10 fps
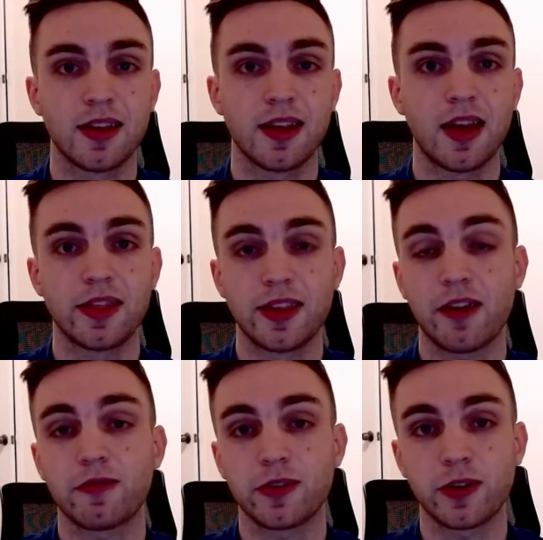
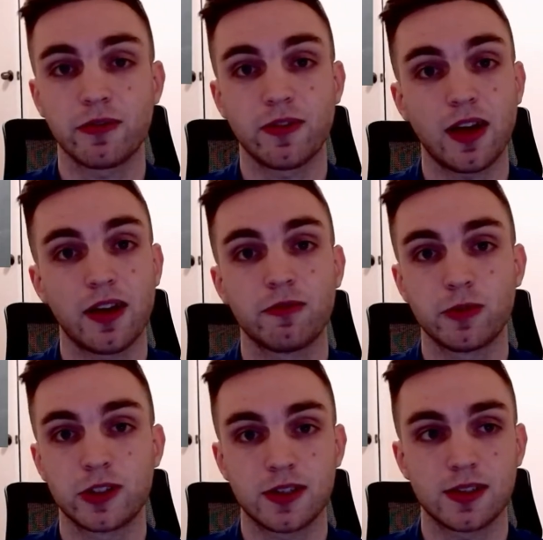F-35,
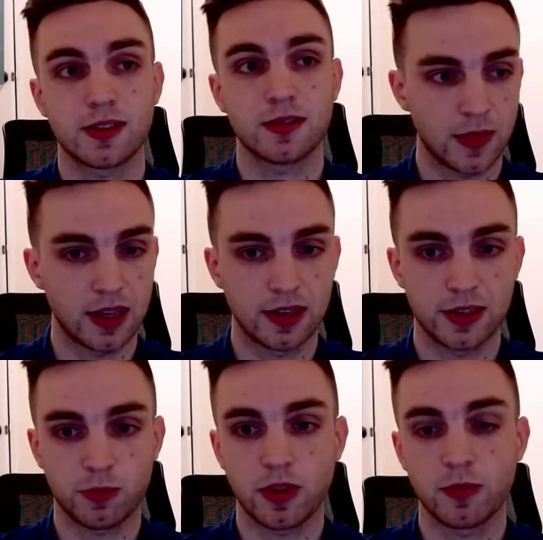which is
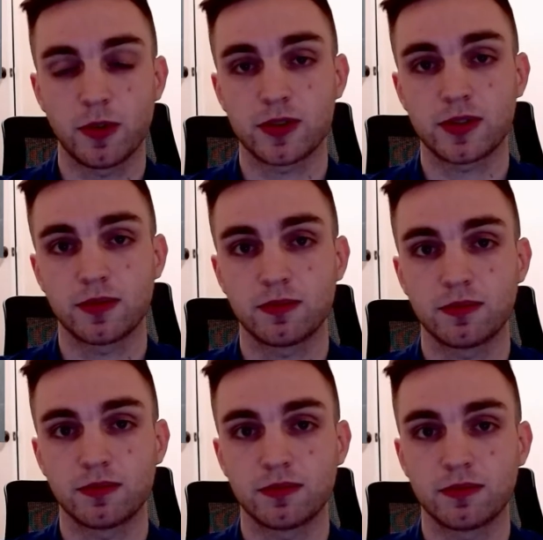one of the most
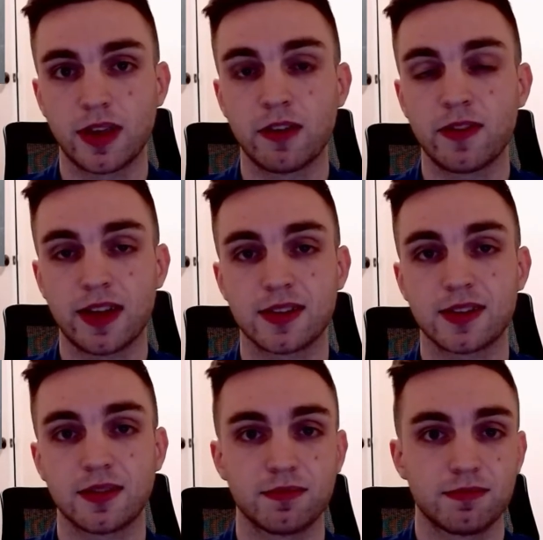
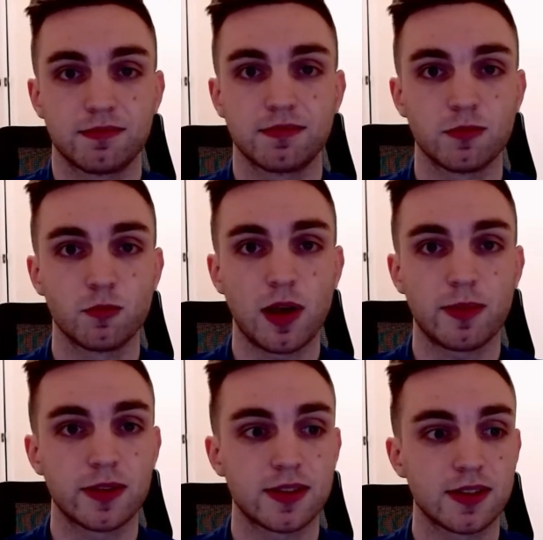advanced
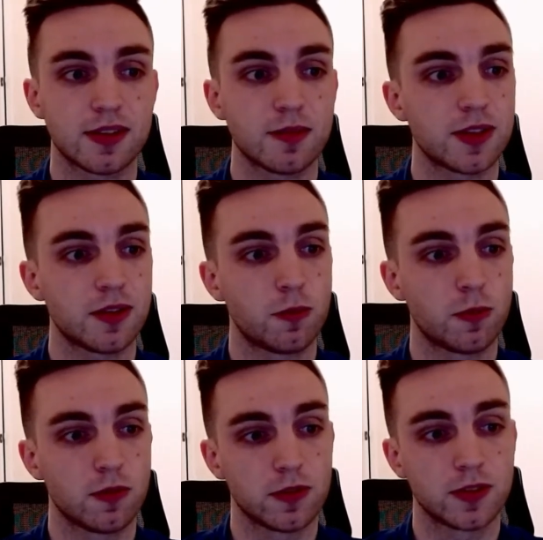weapon systems in the
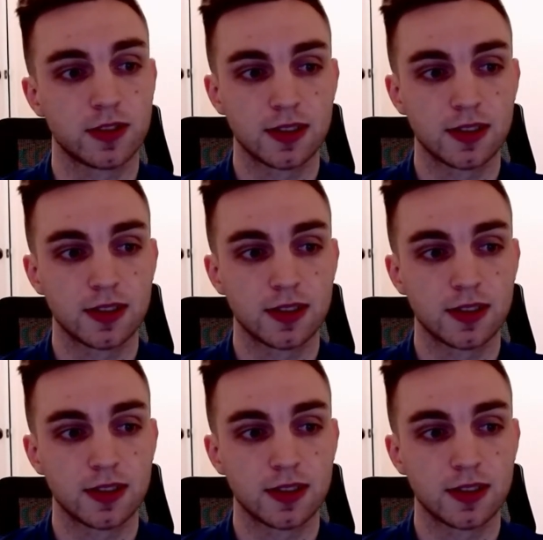world.